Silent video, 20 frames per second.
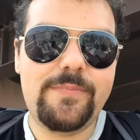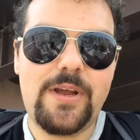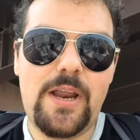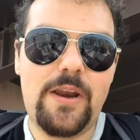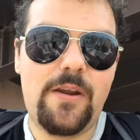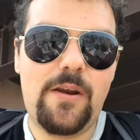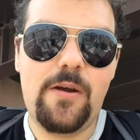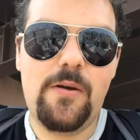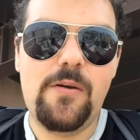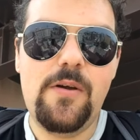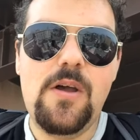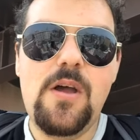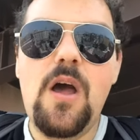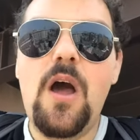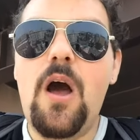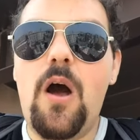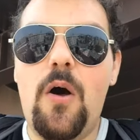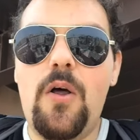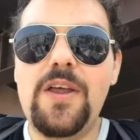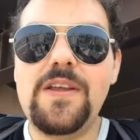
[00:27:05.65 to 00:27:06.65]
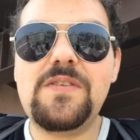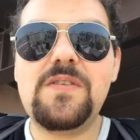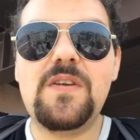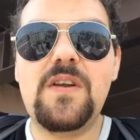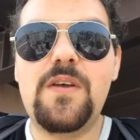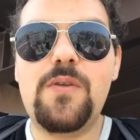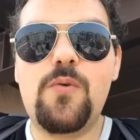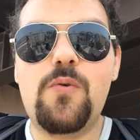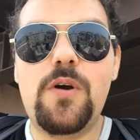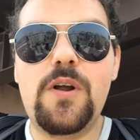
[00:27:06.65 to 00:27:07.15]
I don't know. Oh, that's
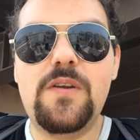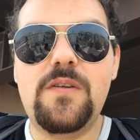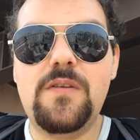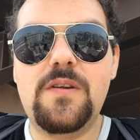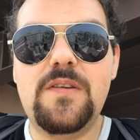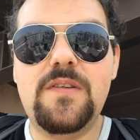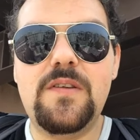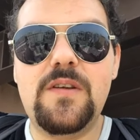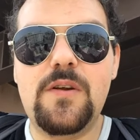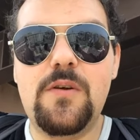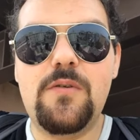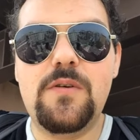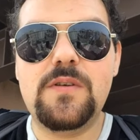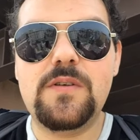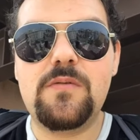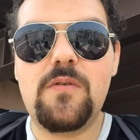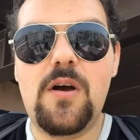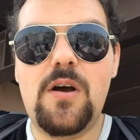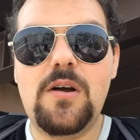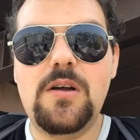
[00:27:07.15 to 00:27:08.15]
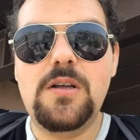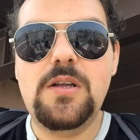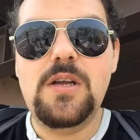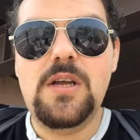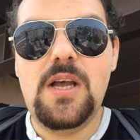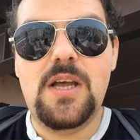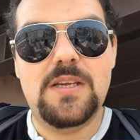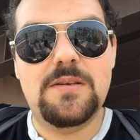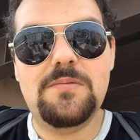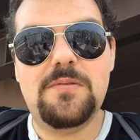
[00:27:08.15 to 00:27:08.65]
another word you need to know as well.
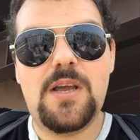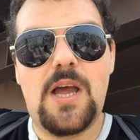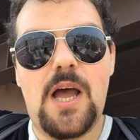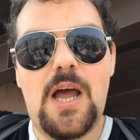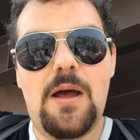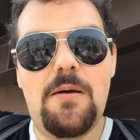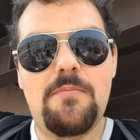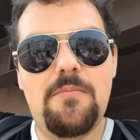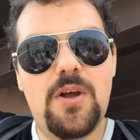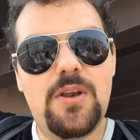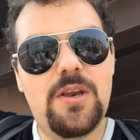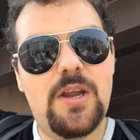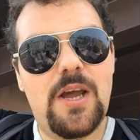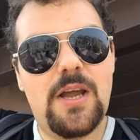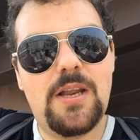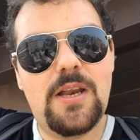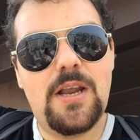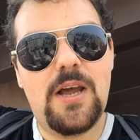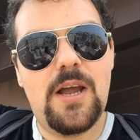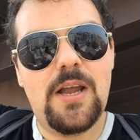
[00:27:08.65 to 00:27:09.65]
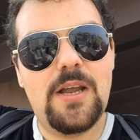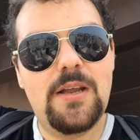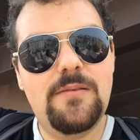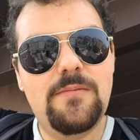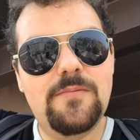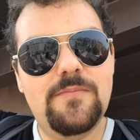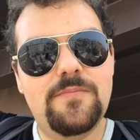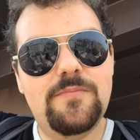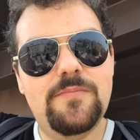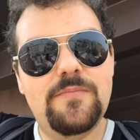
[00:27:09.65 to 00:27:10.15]
As uh, mondai nai,
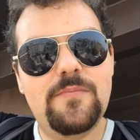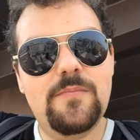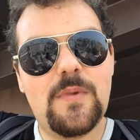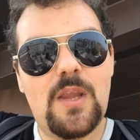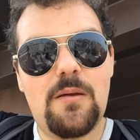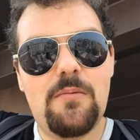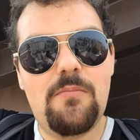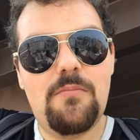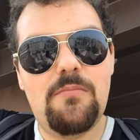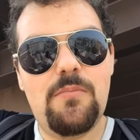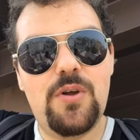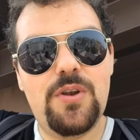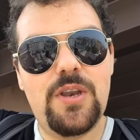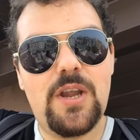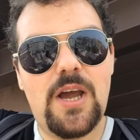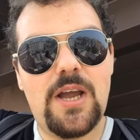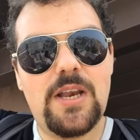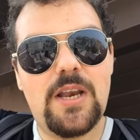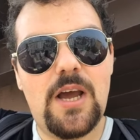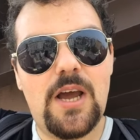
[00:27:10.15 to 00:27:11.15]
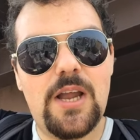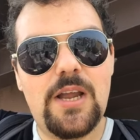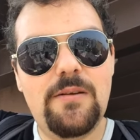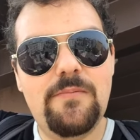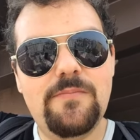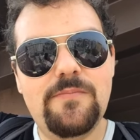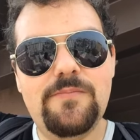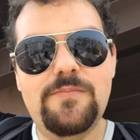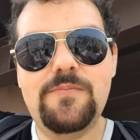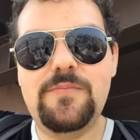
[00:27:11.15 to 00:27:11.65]
mondai nai
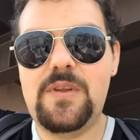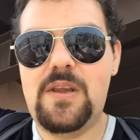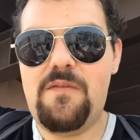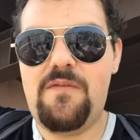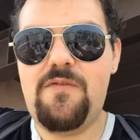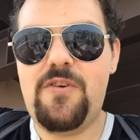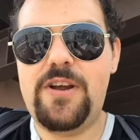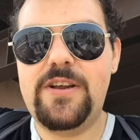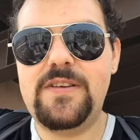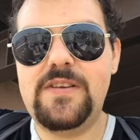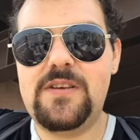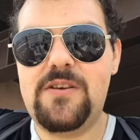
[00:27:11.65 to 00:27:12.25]
phrase.